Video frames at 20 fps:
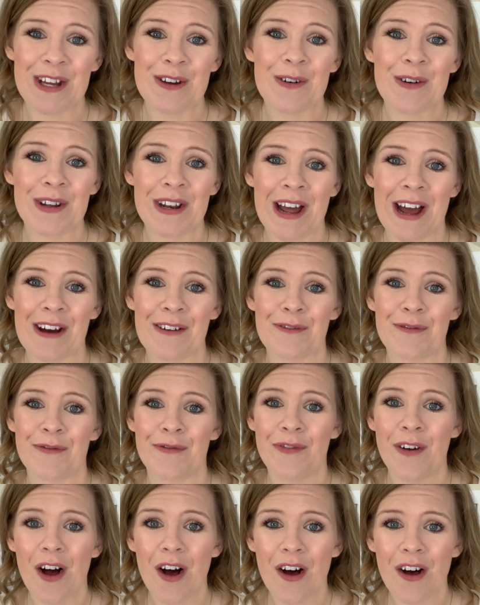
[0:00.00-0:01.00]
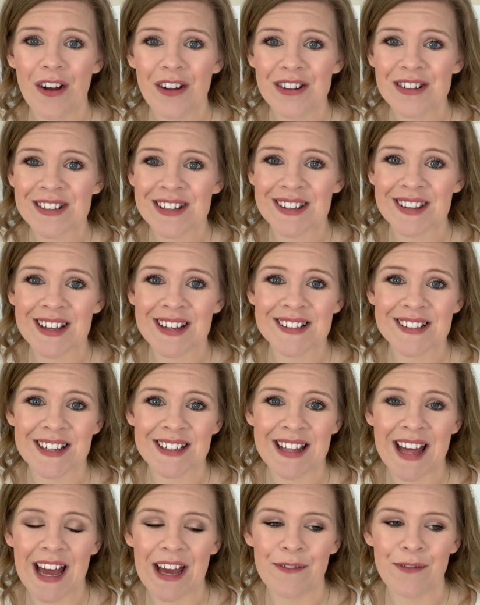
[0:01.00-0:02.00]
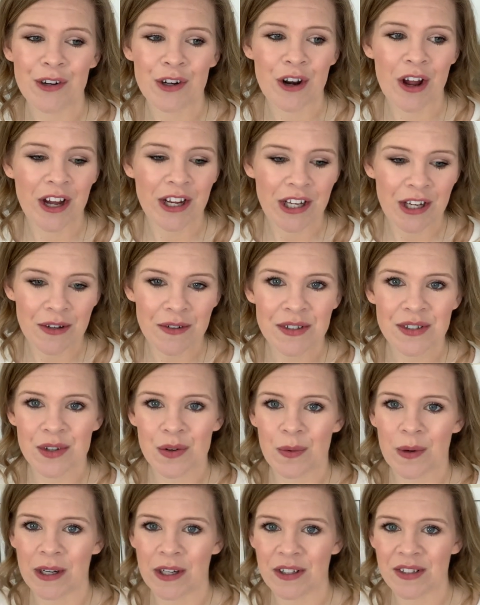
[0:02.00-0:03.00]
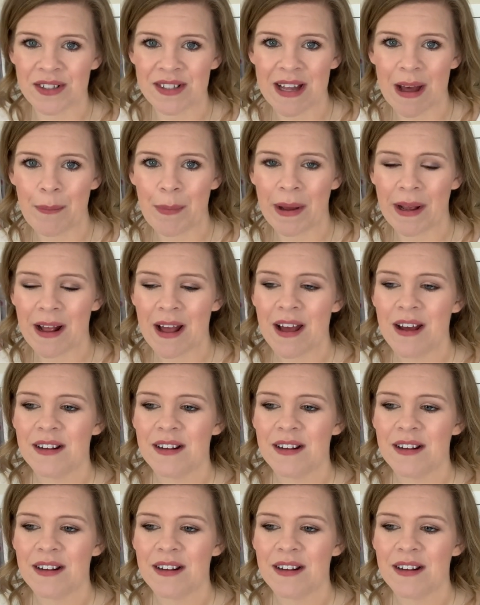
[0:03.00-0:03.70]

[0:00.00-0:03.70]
You could have falls and things like that if you're not used to where you're stepping.